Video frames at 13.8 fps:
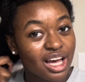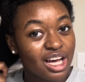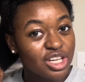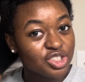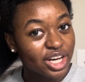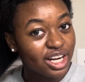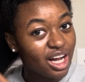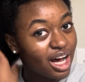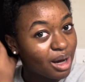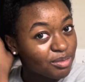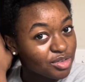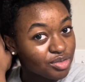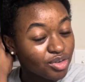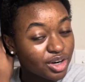try to opt
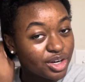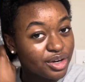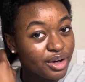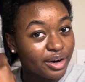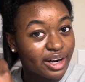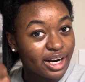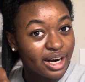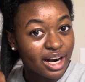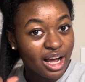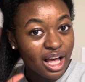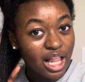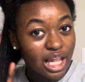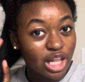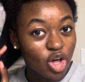for a more
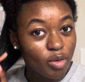low